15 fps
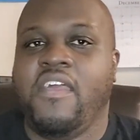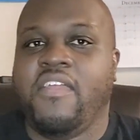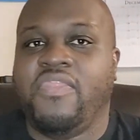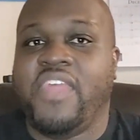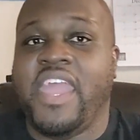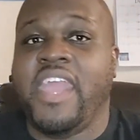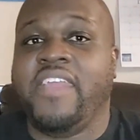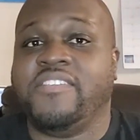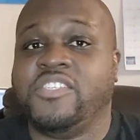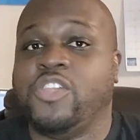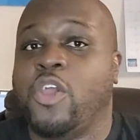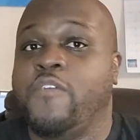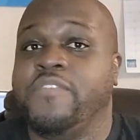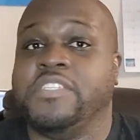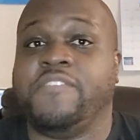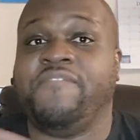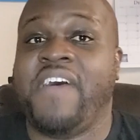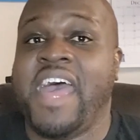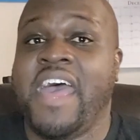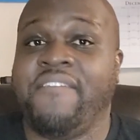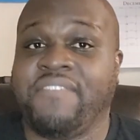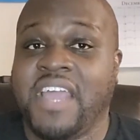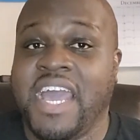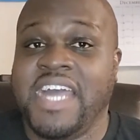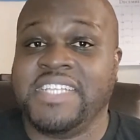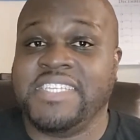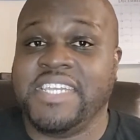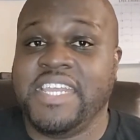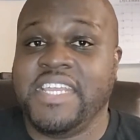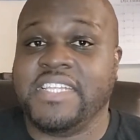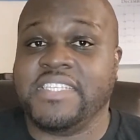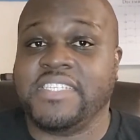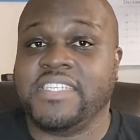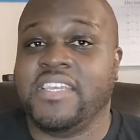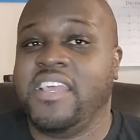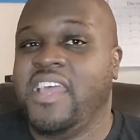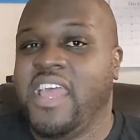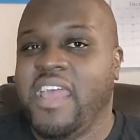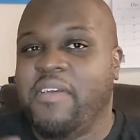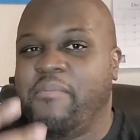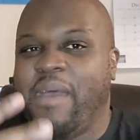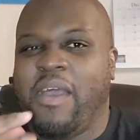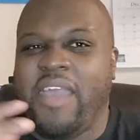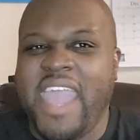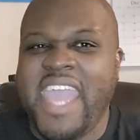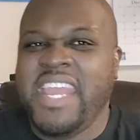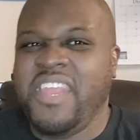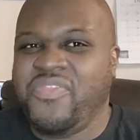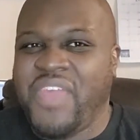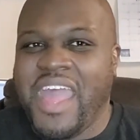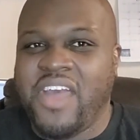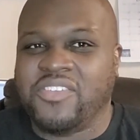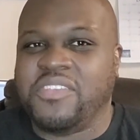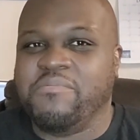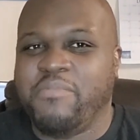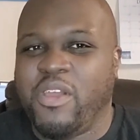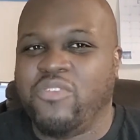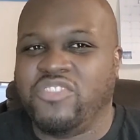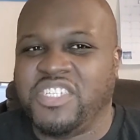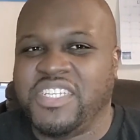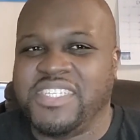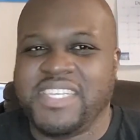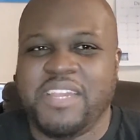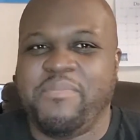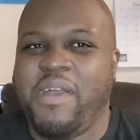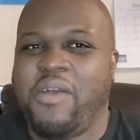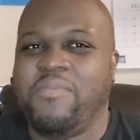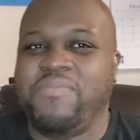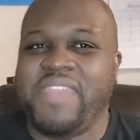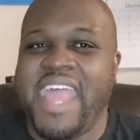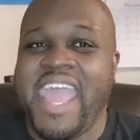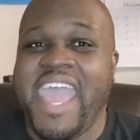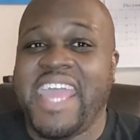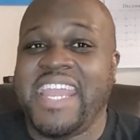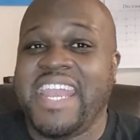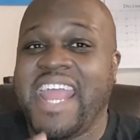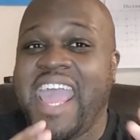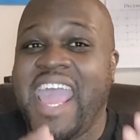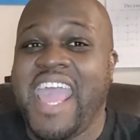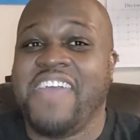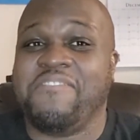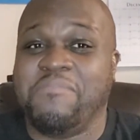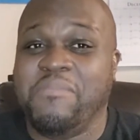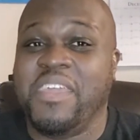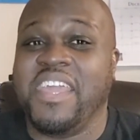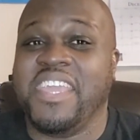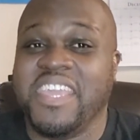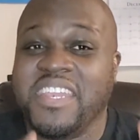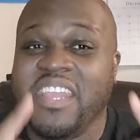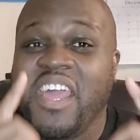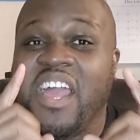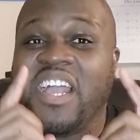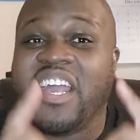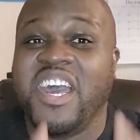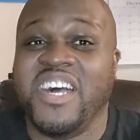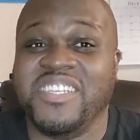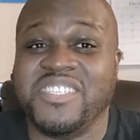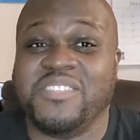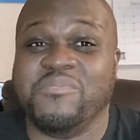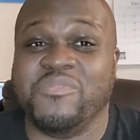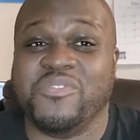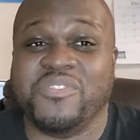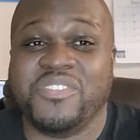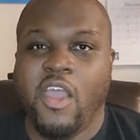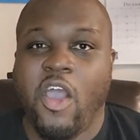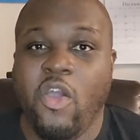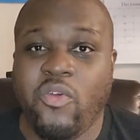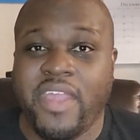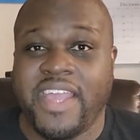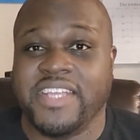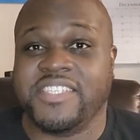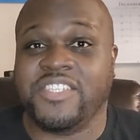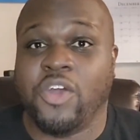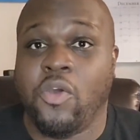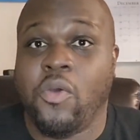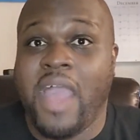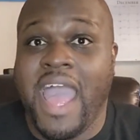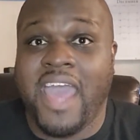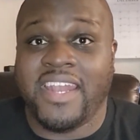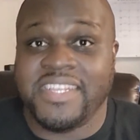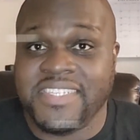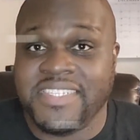they service 5 continents, about 80,000 merchants, and about 9.5 million customers. Okay, so how does